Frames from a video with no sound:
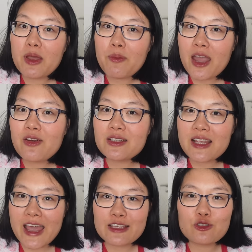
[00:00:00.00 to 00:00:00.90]
My parents
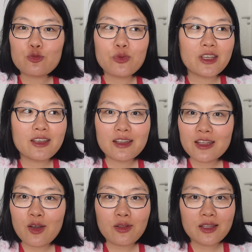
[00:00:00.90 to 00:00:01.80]
has to be
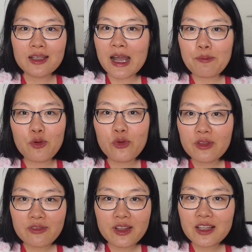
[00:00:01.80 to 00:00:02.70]
the only couple in
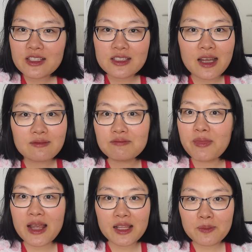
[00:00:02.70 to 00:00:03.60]
the village that
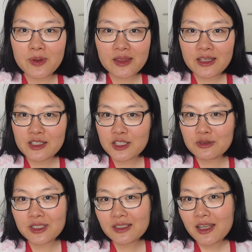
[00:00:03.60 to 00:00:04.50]
barely beat their
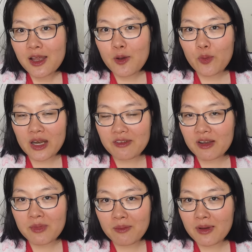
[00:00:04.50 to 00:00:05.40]
children. Whenever
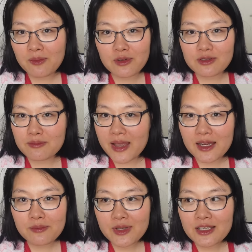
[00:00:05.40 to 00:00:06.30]
my mom was mad
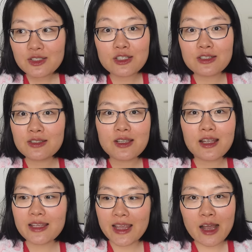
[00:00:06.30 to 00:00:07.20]
at me, she just
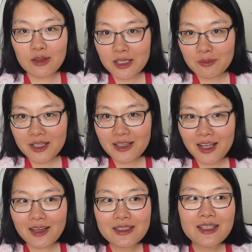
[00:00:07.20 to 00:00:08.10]
yelled at me a
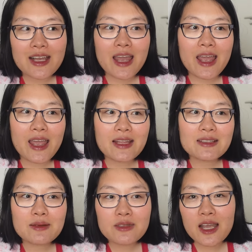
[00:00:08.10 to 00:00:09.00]
lot and
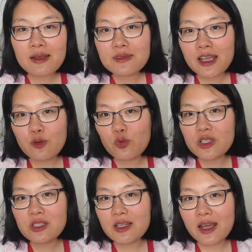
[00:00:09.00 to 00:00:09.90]
sometimes I
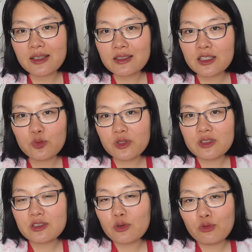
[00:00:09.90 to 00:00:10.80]
wish that she would
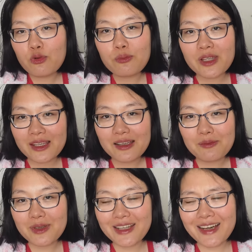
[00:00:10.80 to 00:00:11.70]
just whoop me
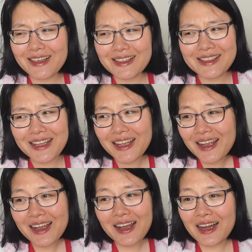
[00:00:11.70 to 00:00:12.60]
because
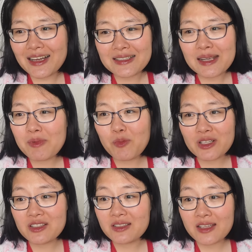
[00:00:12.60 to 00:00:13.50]
uh, some of what
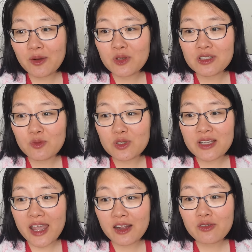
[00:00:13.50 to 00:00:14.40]
she said when she was
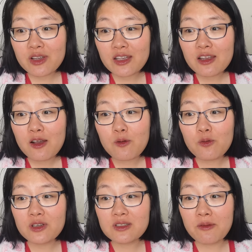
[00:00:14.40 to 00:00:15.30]
angry
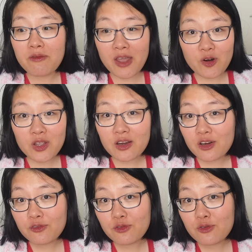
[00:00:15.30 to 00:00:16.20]
was very
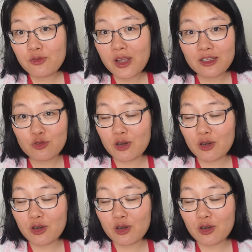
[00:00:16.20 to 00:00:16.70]
hurtful and